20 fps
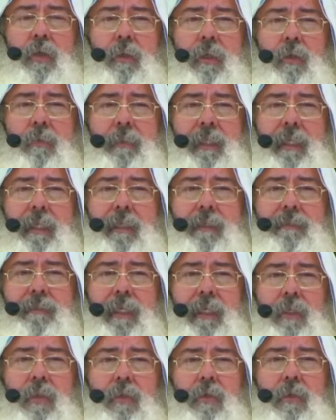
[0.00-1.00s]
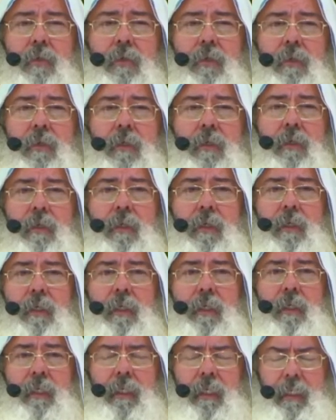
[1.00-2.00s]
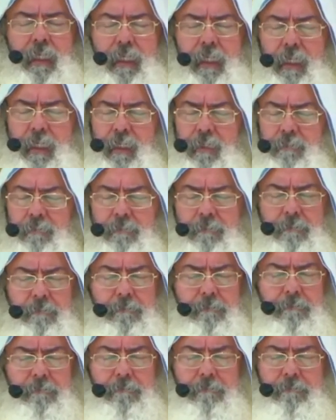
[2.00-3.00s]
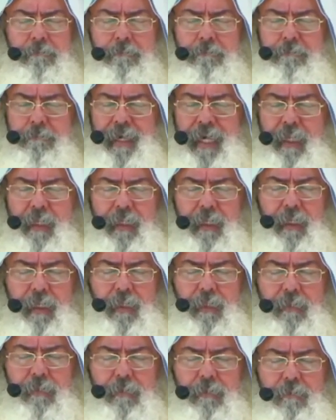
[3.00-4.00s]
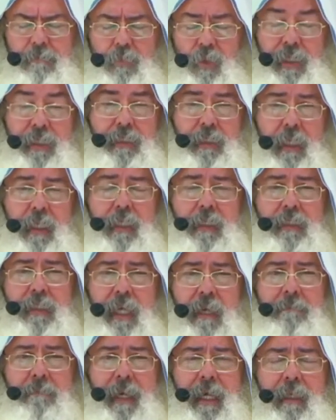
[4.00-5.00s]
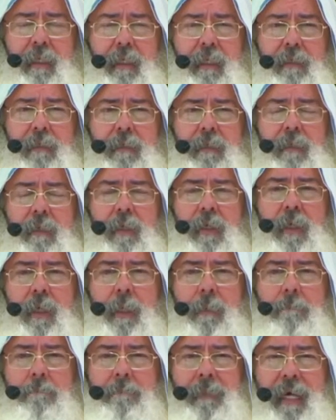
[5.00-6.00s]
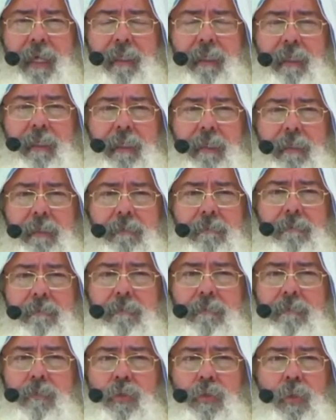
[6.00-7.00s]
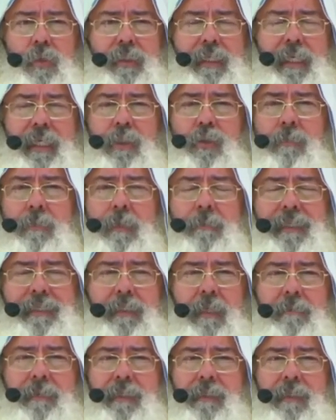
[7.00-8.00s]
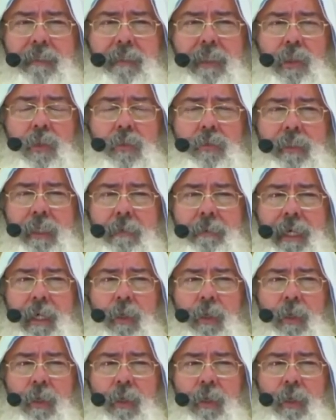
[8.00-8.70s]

first day that I opened my office, I started to pray. I repeat to you again, I didn't know the name of the Eternal Father, and I said,